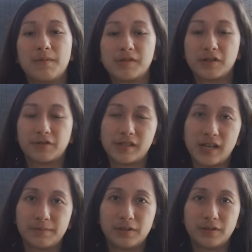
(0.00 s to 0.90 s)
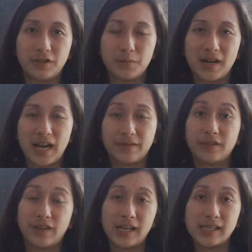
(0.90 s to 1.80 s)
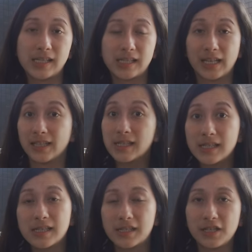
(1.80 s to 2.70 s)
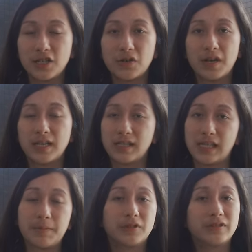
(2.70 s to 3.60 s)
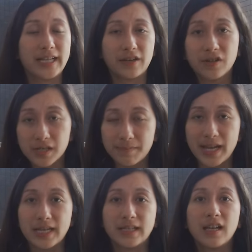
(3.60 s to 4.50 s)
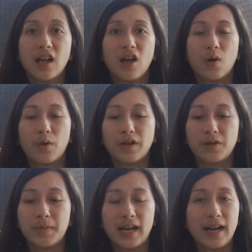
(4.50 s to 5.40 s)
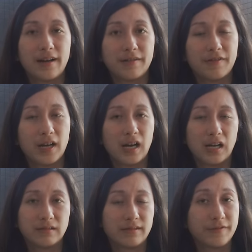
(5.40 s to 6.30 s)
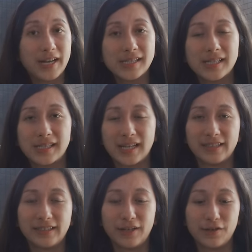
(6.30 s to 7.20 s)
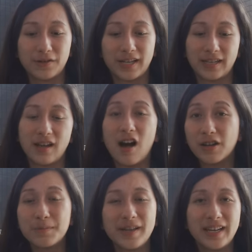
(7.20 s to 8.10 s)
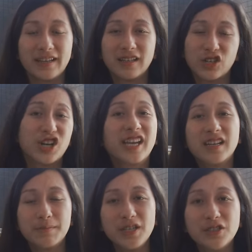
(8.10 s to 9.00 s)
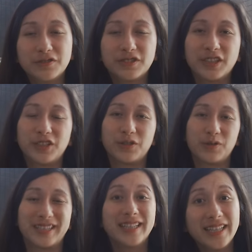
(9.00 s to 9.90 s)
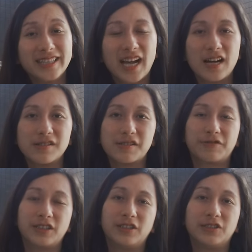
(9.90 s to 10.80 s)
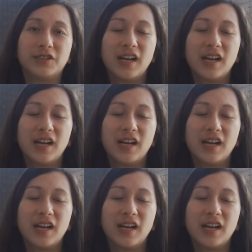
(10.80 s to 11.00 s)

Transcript: So for example, you might have devices that listens to you and is able to take your command, or you might have devices that can automate cooking a meal for you or clean the house for you.